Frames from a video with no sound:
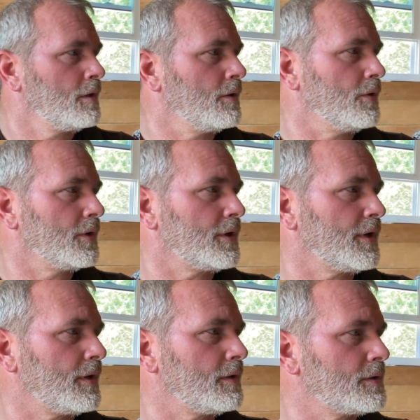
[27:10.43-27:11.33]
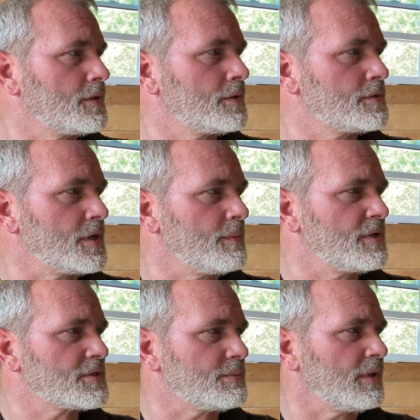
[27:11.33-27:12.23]
we'll get it.
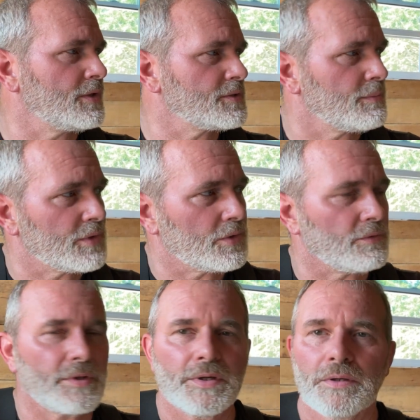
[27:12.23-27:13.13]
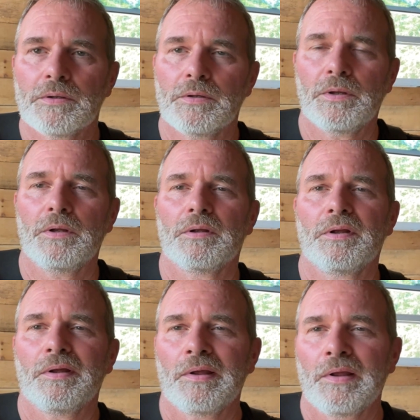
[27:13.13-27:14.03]
Sammy's smelling something over there.
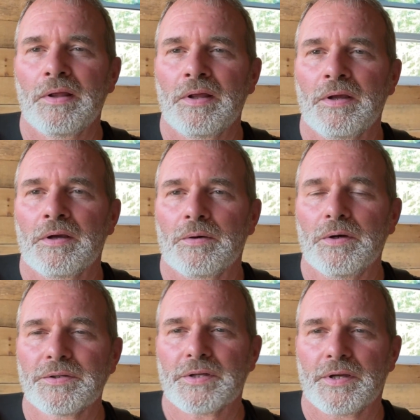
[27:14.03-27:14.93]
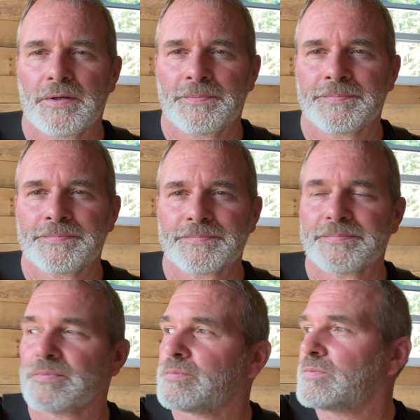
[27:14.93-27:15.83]
We'll see.
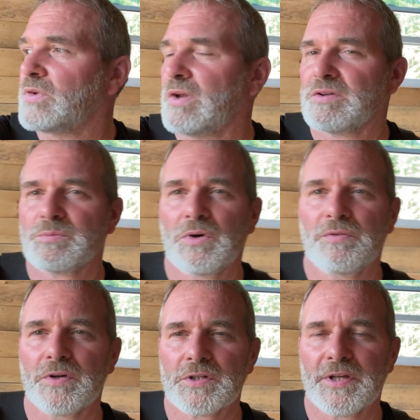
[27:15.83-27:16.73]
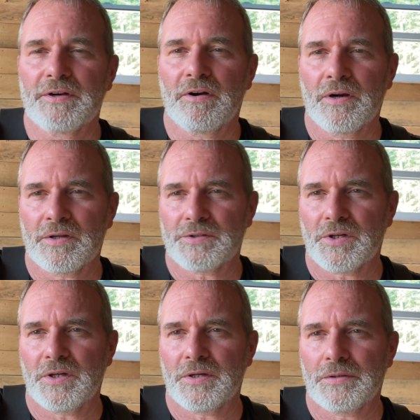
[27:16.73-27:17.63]
Get you some more footage later on. I'll show
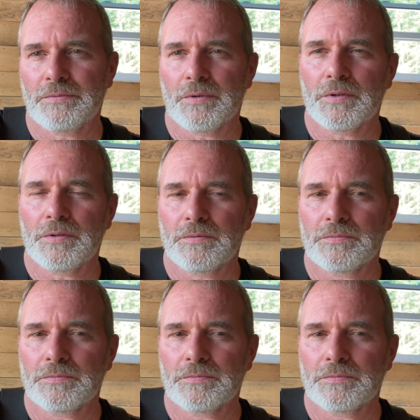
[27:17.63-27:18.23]
you, well,